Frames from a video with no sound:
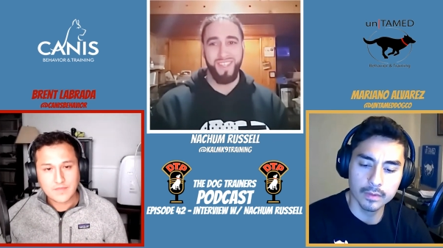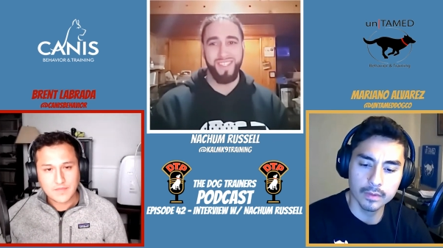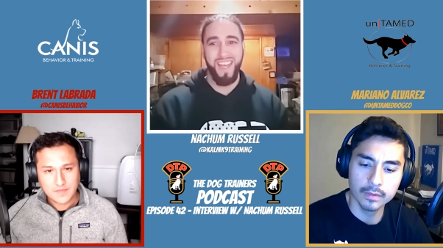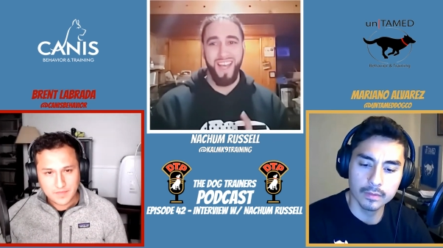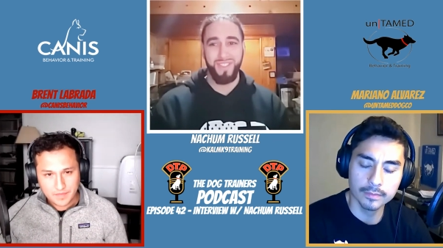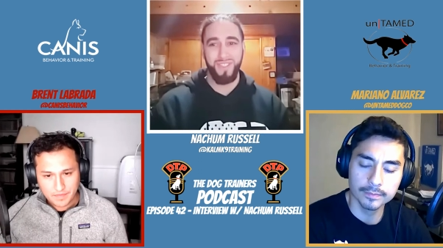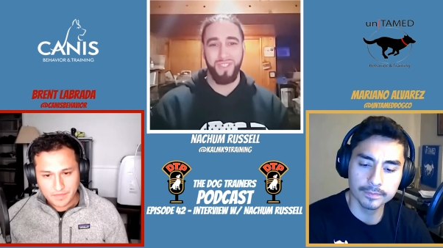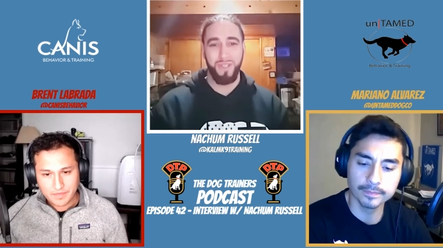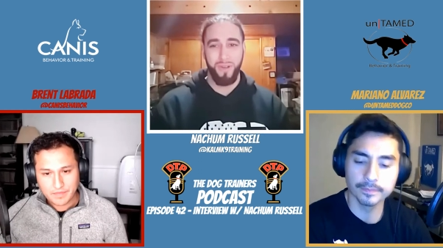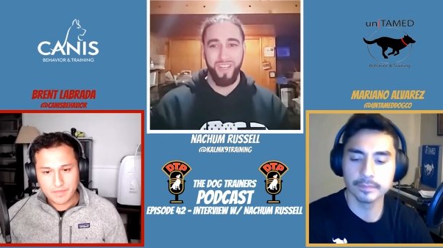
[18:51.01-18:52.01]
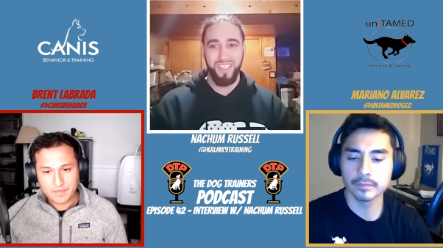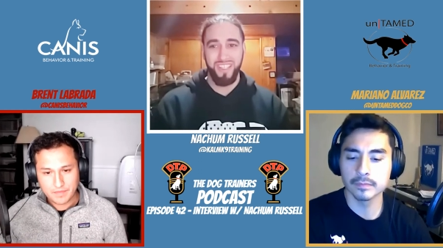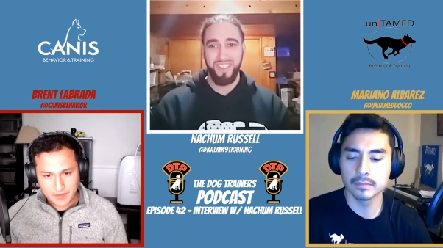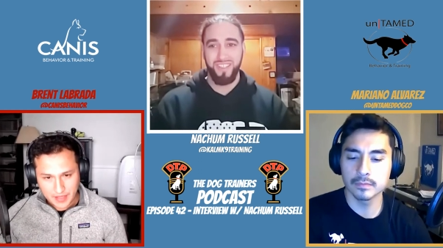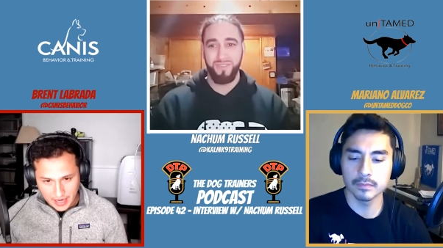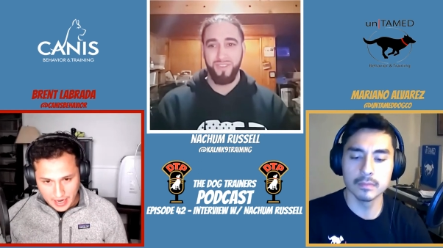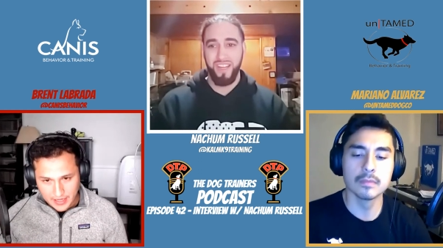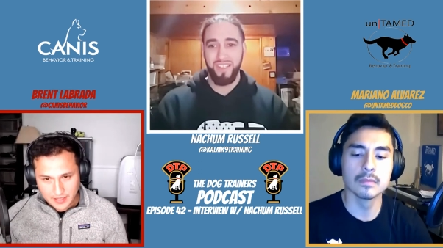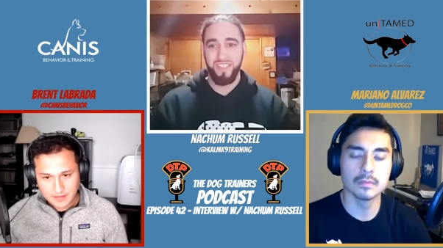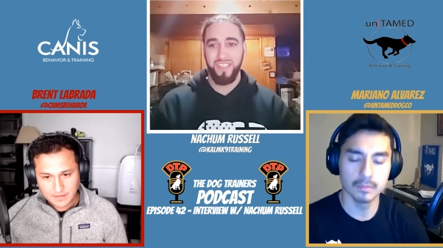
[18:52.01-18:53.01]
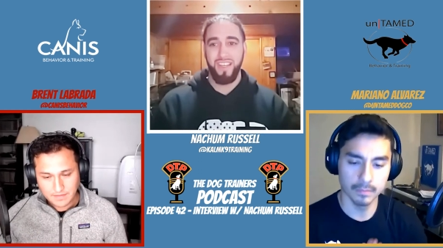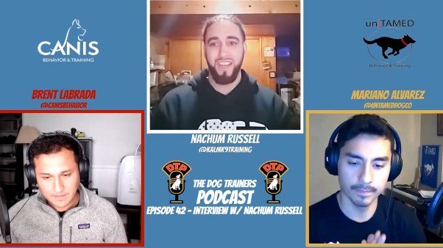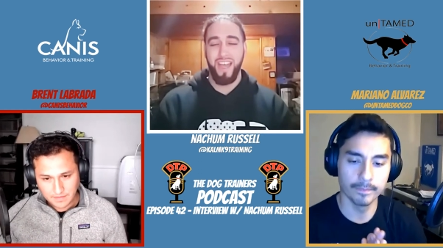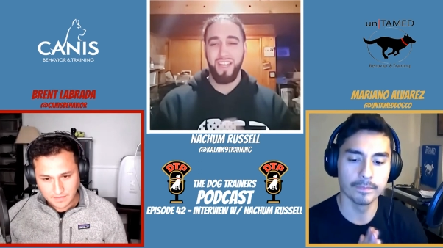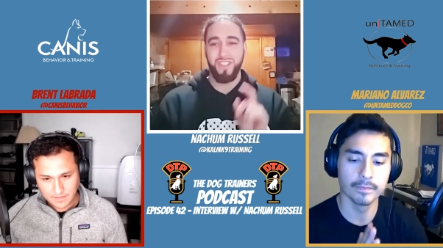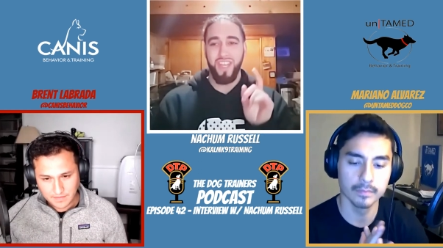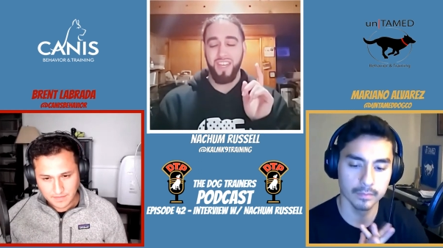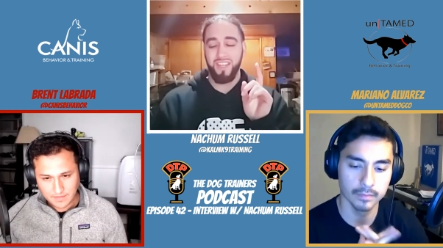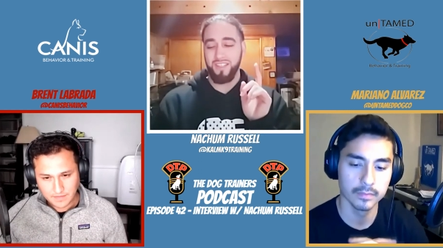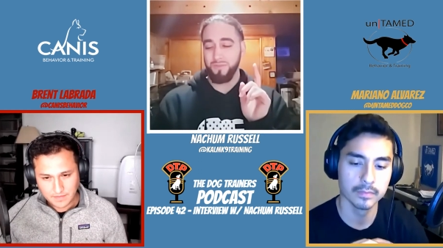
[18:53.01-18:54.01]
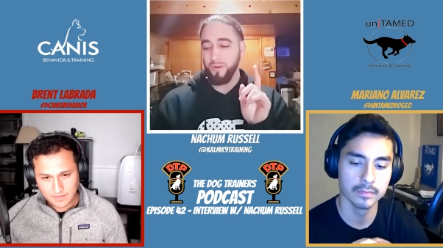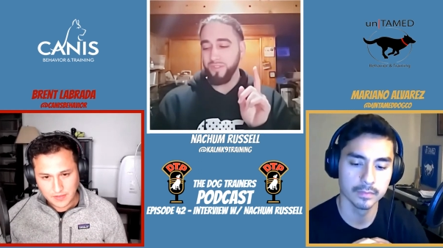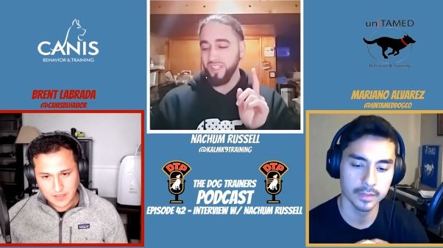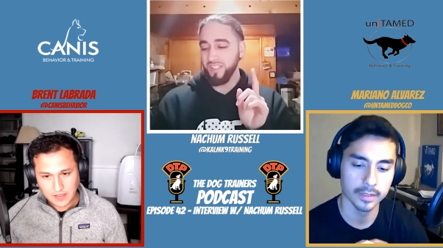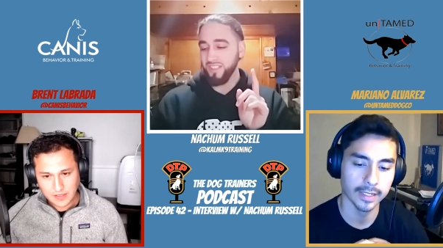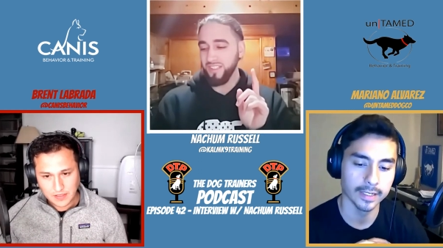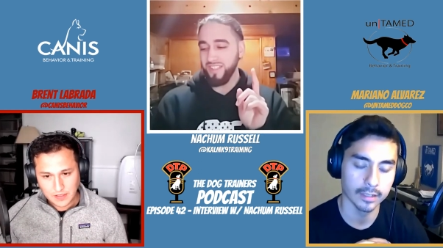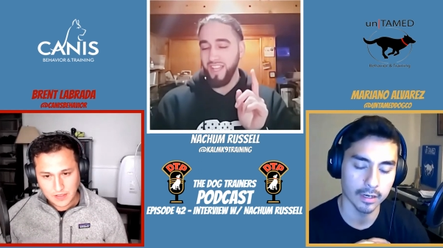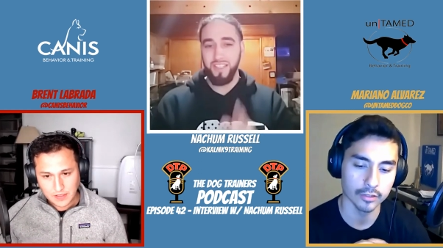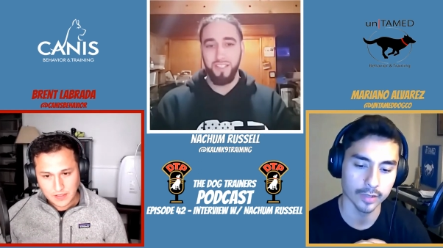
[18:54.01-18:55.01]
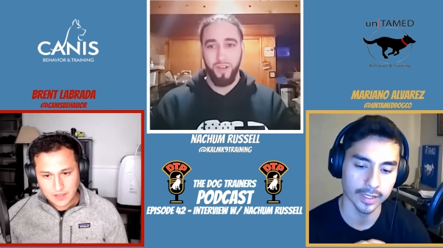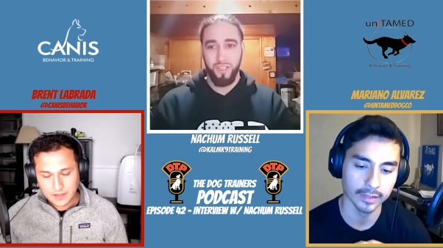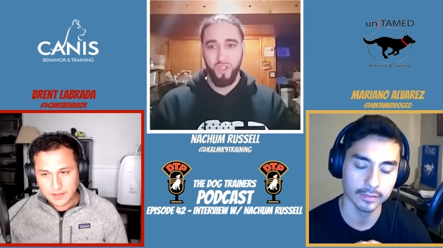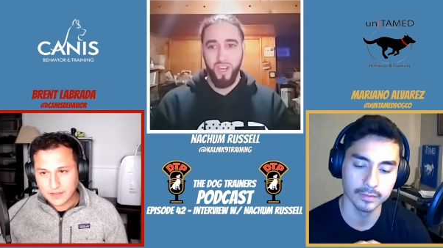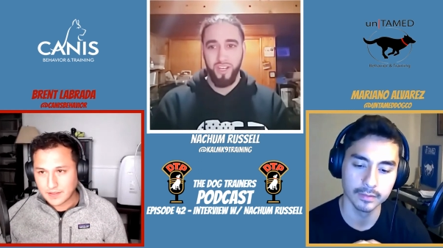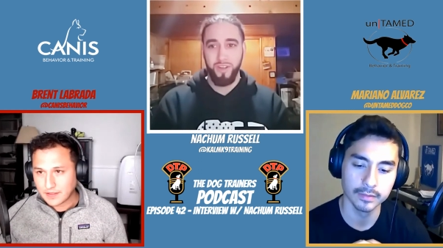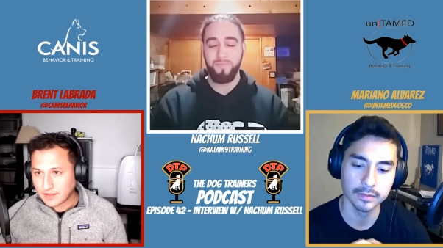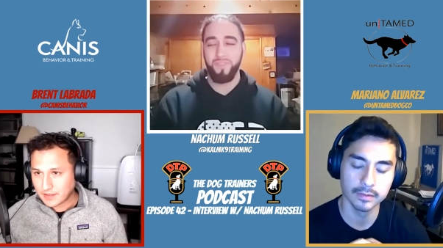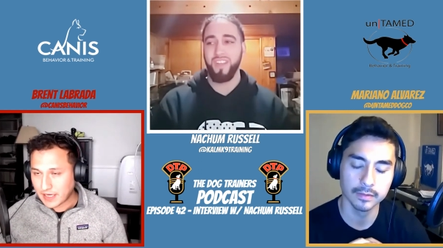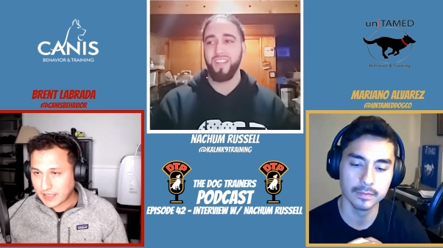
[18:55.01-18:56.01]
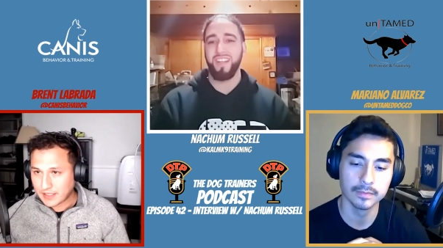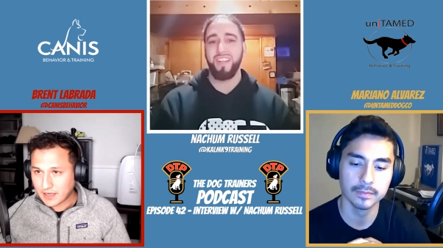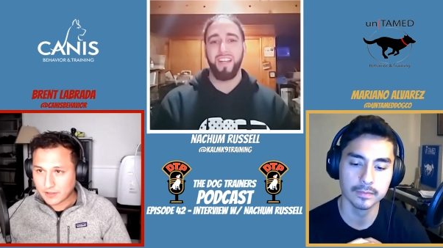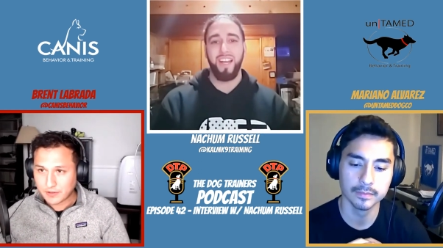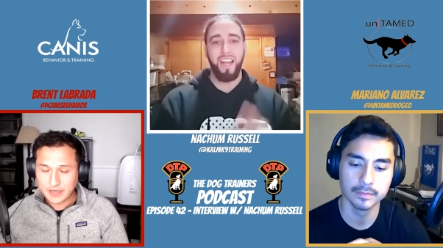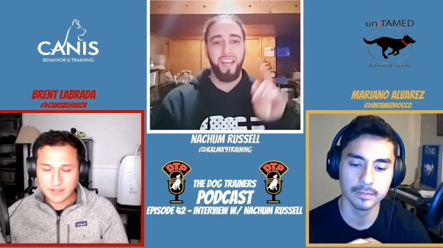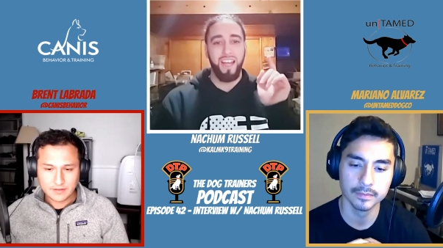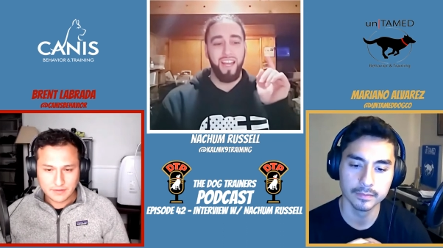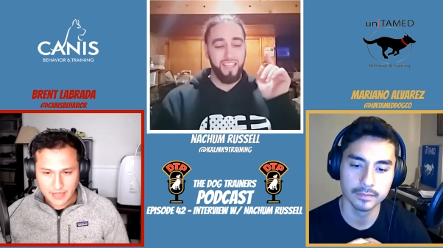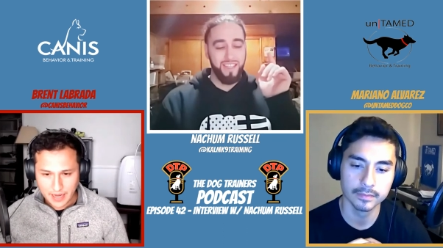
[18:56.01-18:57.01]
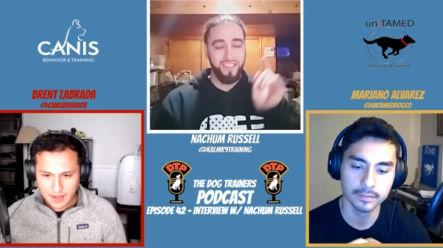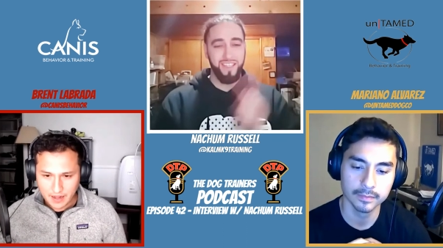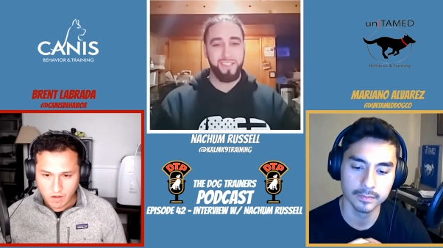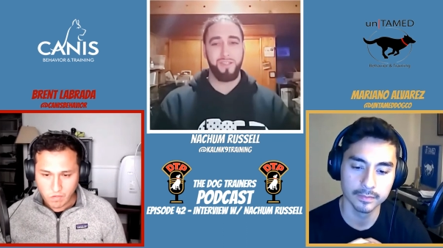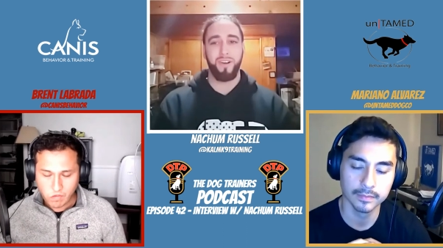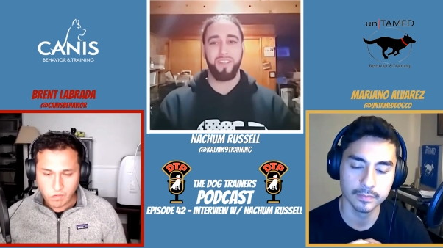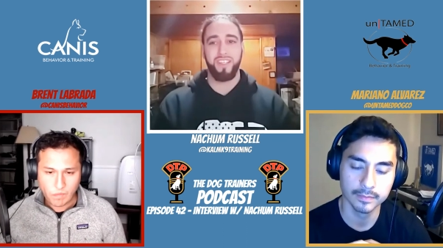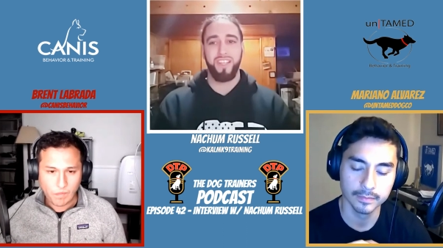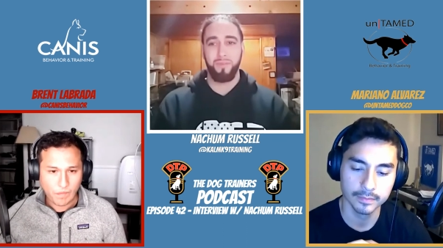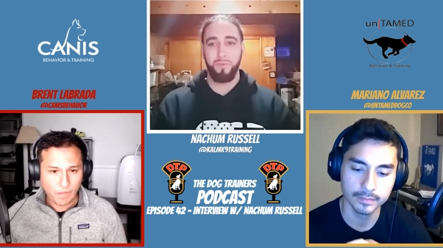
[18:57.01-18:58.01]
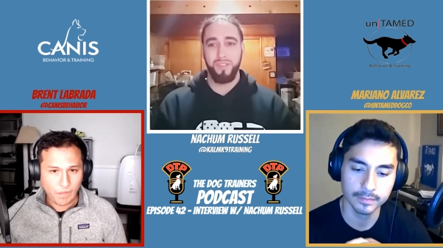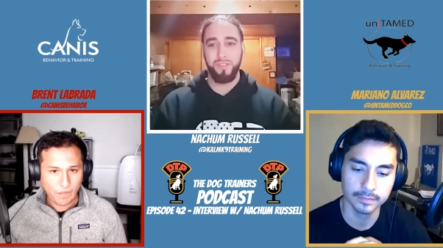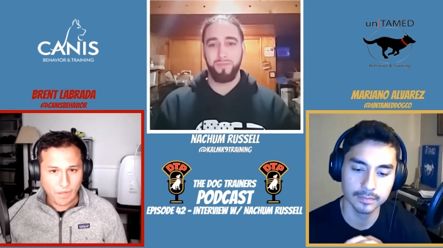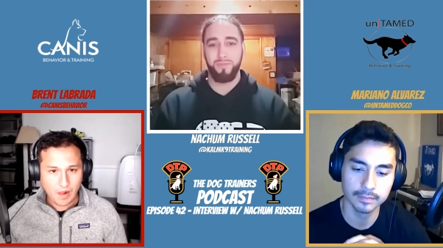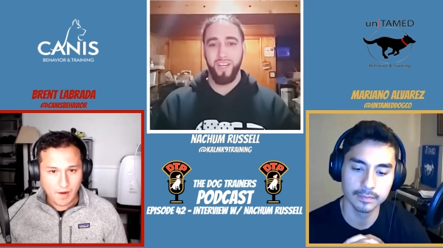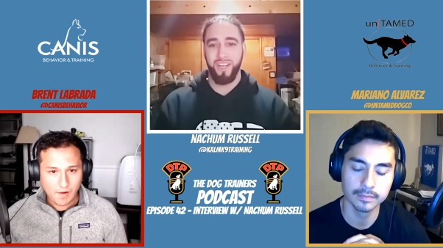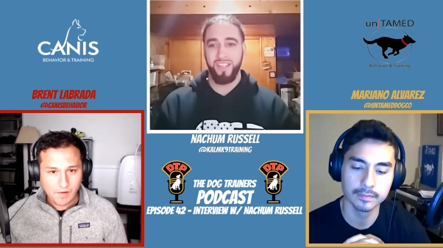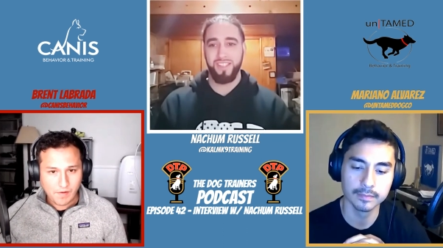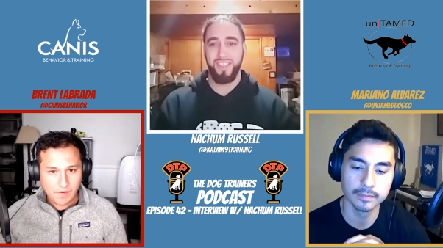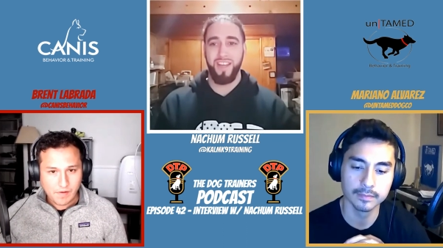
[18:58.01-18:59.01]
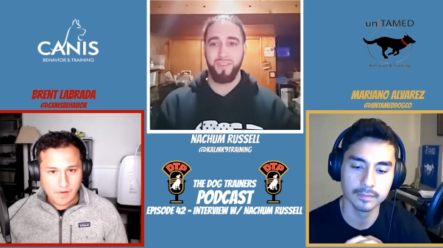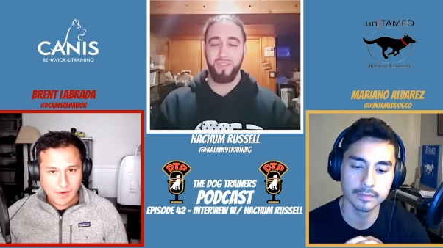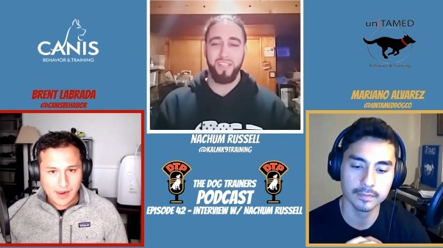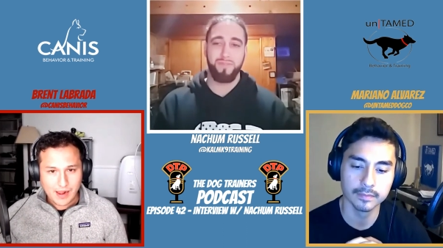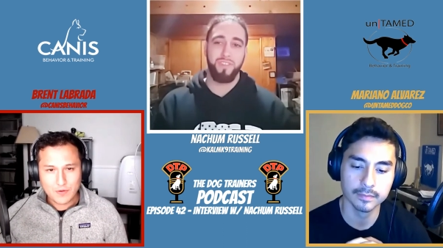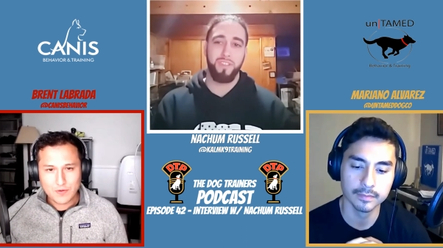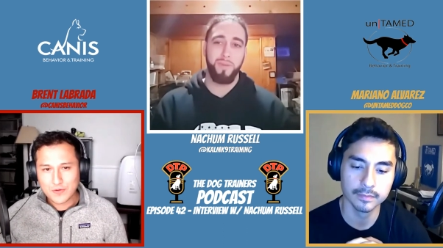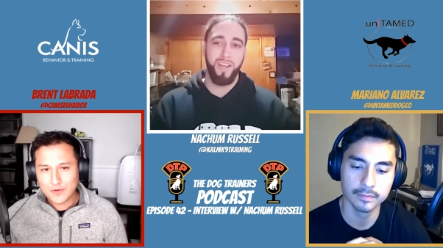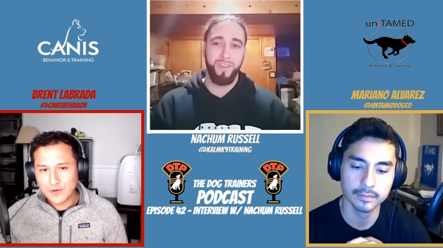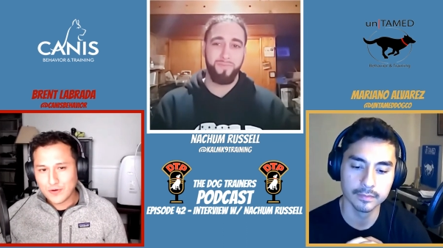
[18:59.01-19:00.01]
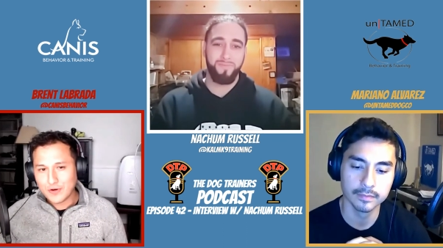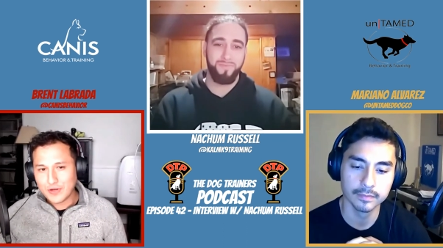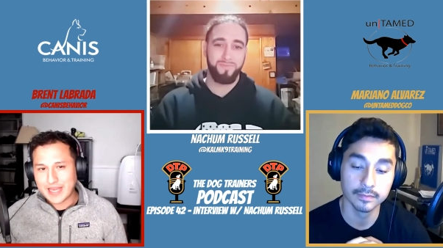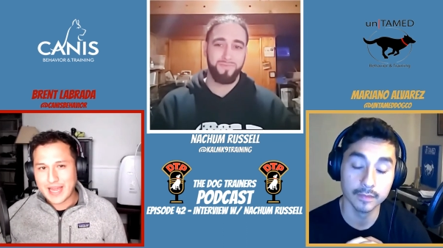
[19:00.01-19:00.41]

Speaker 1: this to actually do it. Okay. Right? Hashtag what was it? Daily dog Daily training. Dog trainer.
Speaker 2: Daily dog trainer and yeah. then
Speaker 1: let's talk again once you've done it and see how you guys feel. Ooh, yeah.